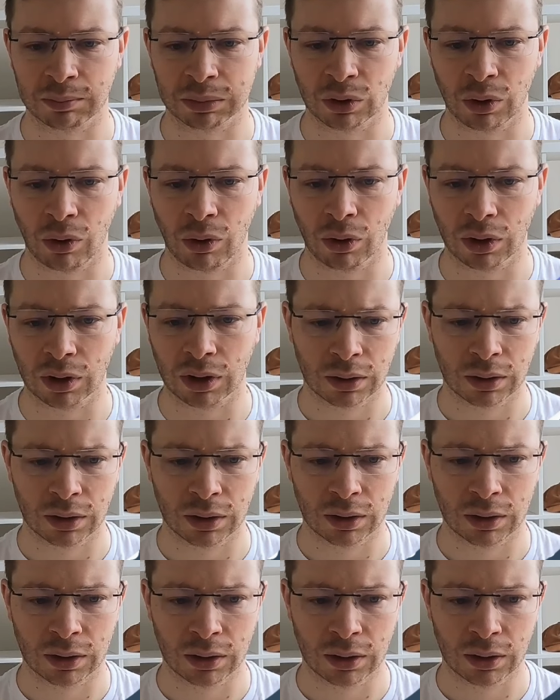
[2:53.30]
blog.
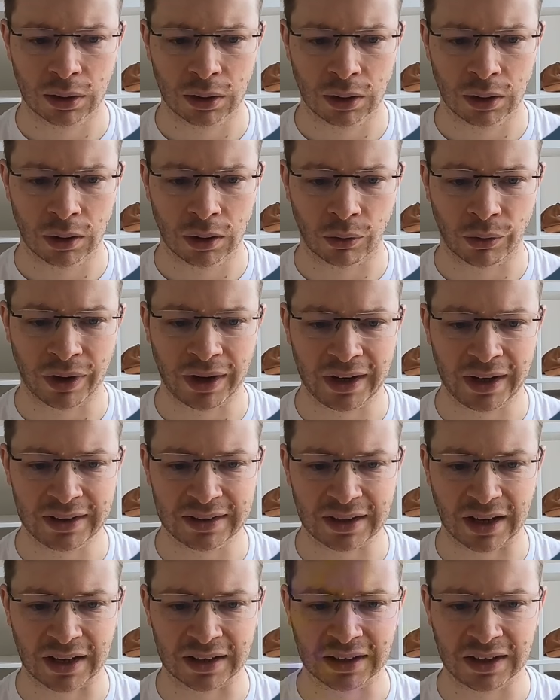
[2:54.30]
All right,
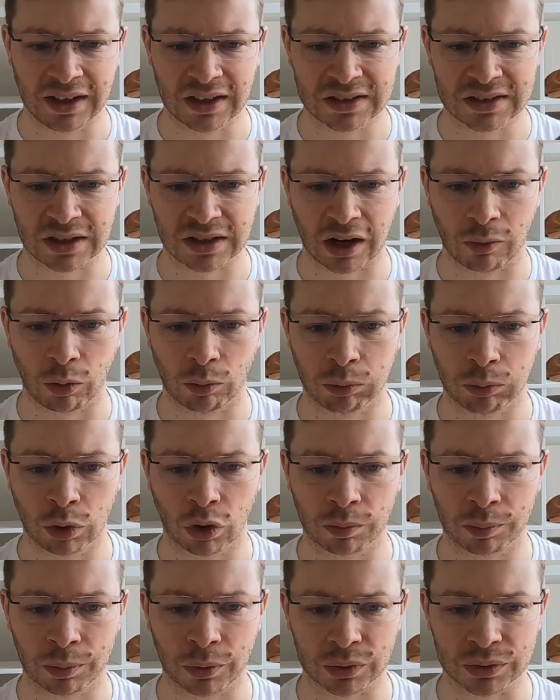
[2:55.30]
and here's our
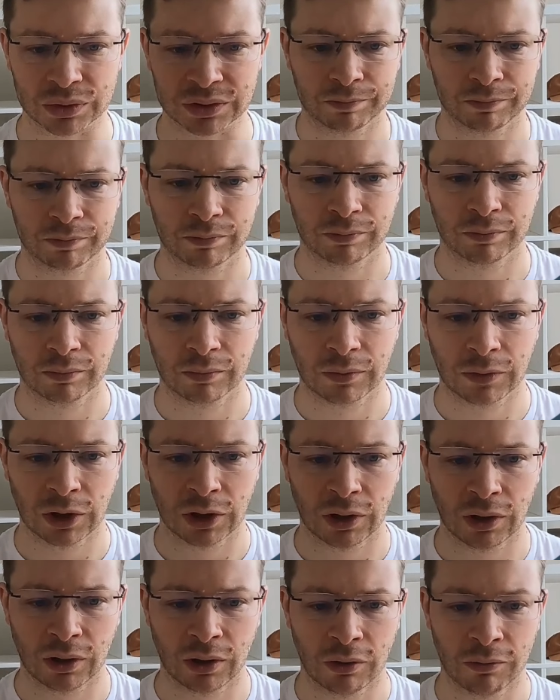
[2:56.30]
blog post.
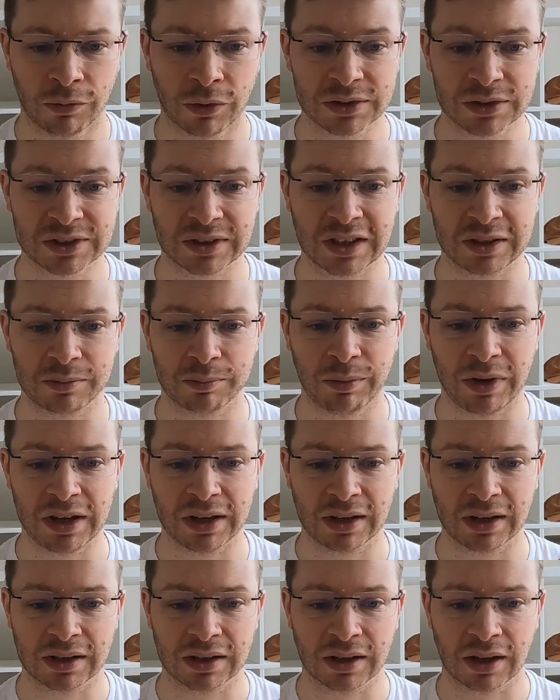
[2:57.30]
First, let's
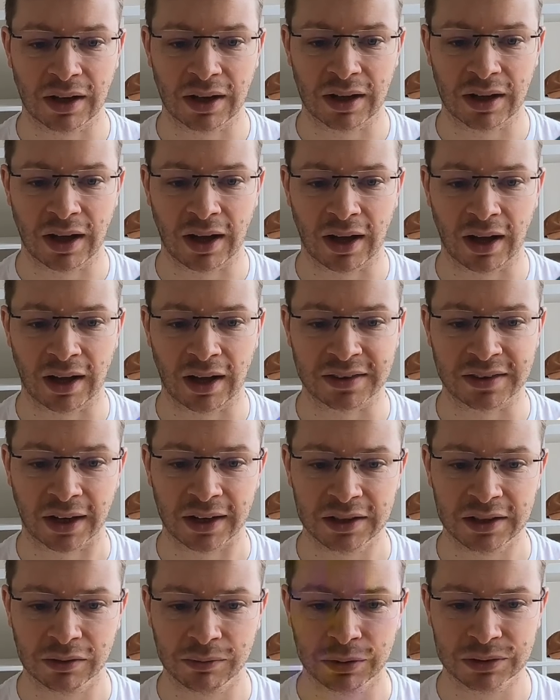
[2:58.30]
make a
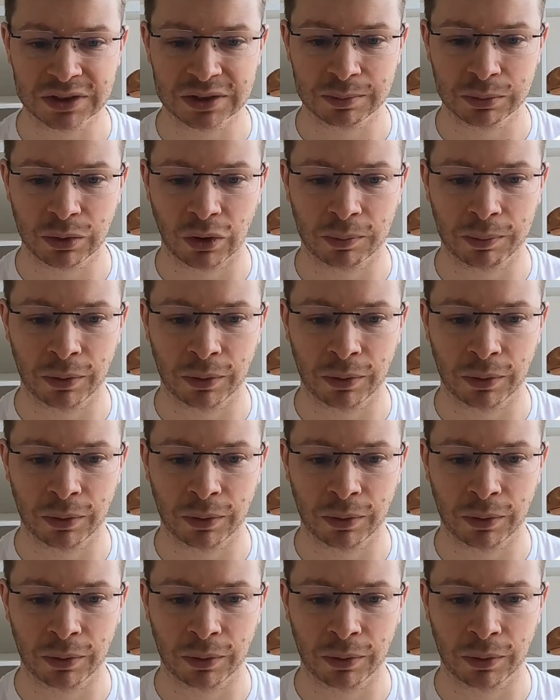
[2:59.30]
title for this blog